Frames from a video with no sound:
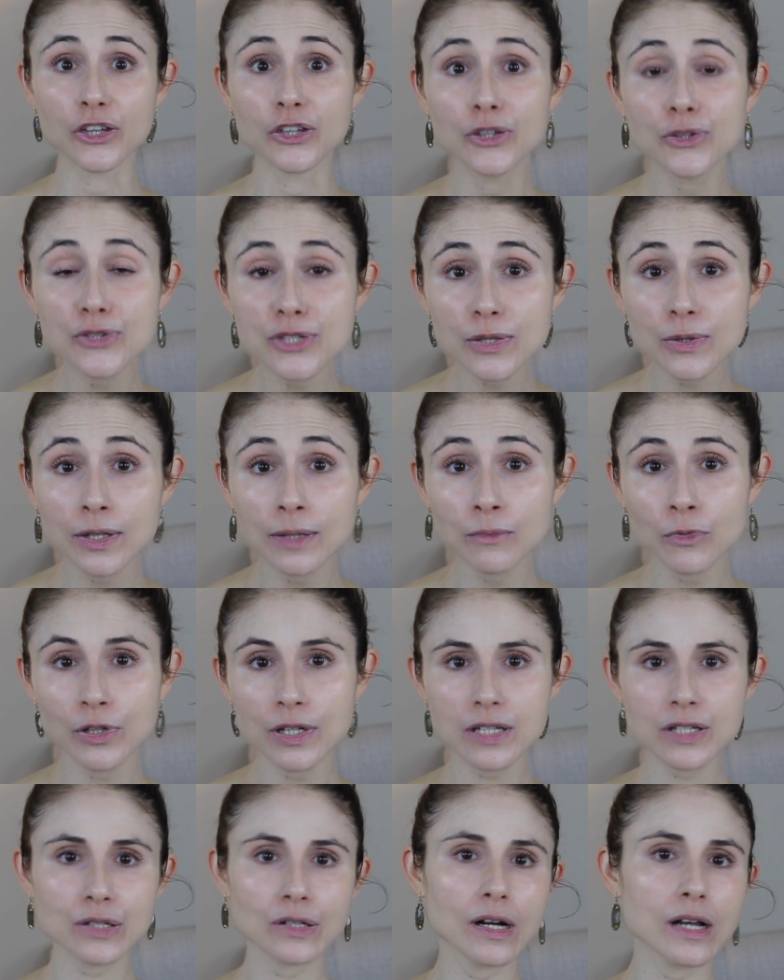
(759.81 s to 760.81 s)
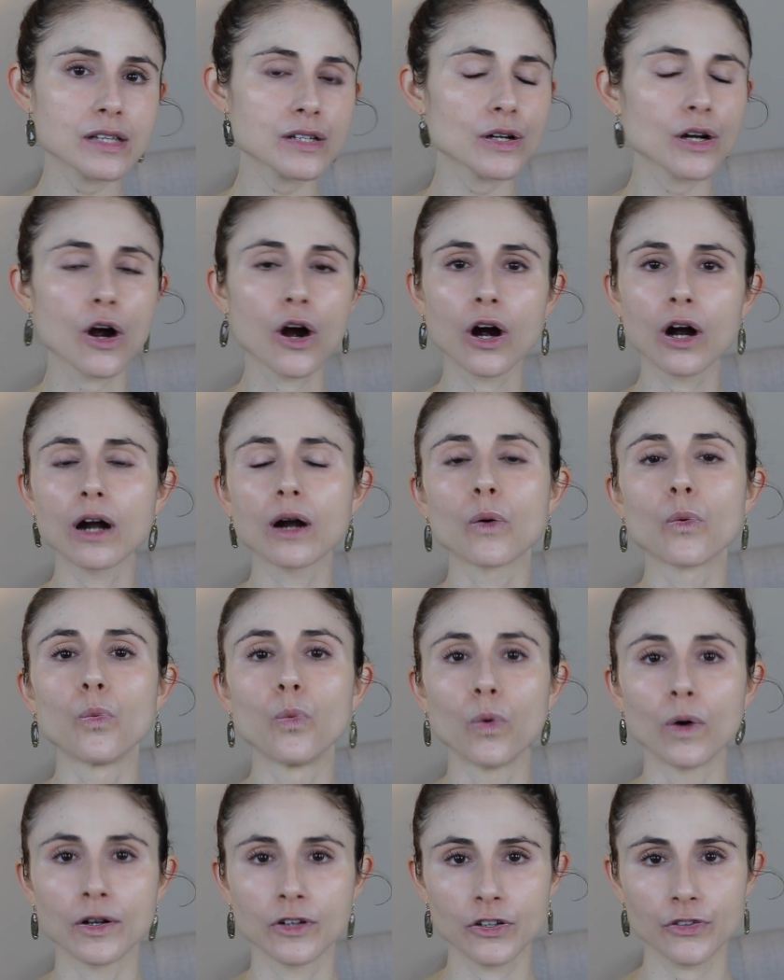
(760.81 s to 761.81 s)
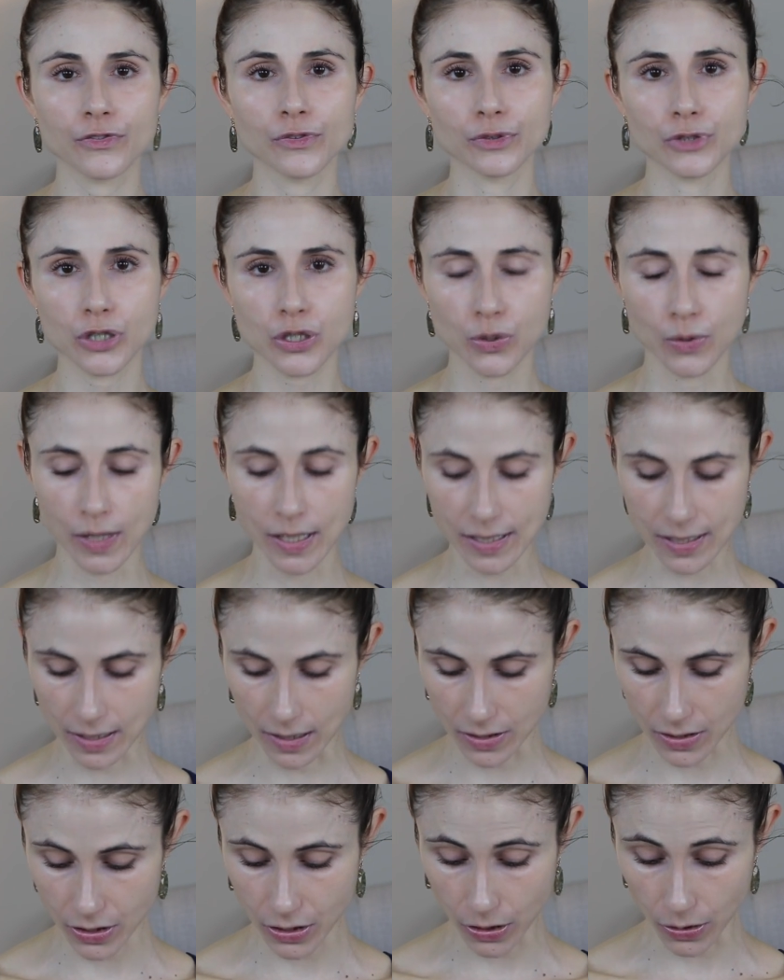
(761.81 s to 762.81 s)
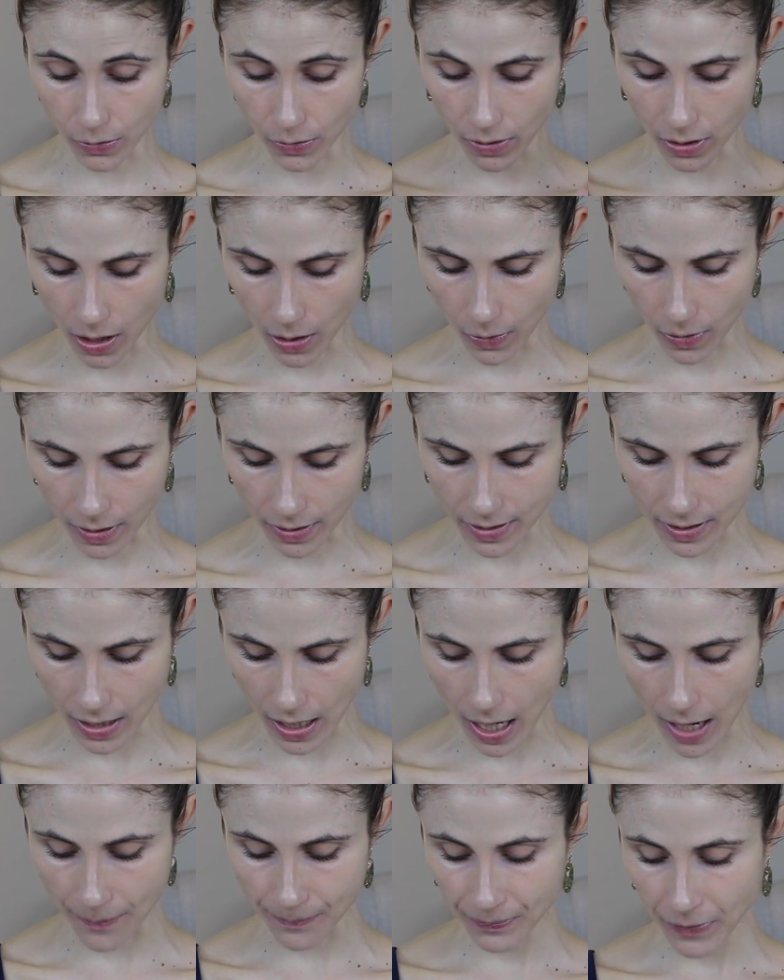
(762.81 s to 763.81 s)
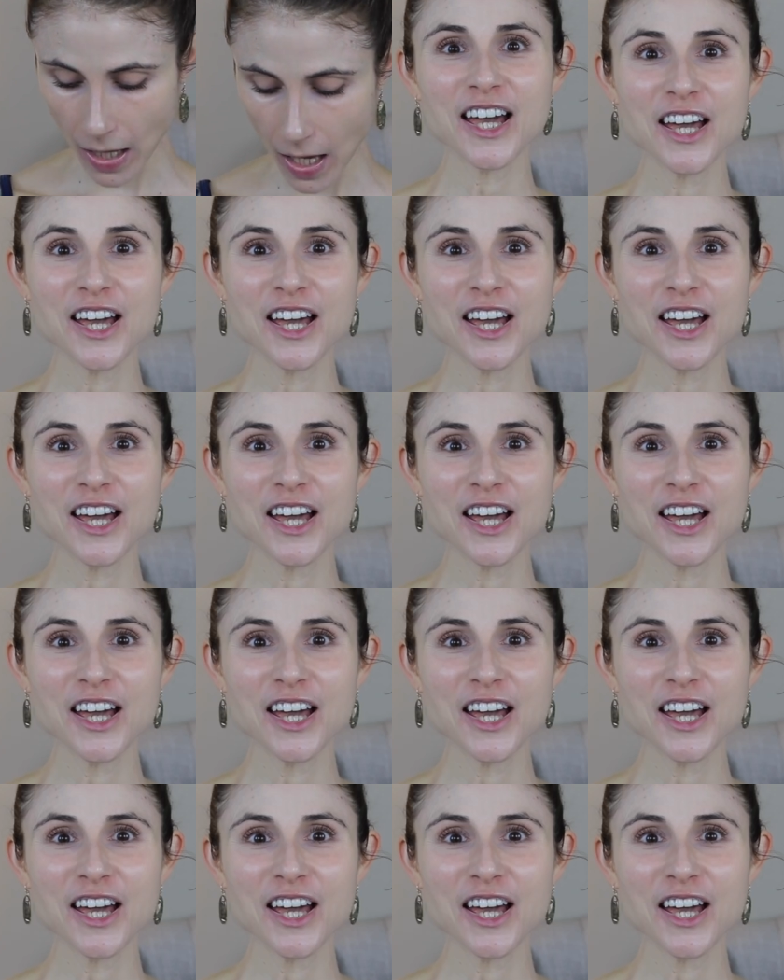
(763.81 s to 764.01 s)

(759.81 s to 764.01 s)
Eucerin Moisturizer are wonderful choices to go on top.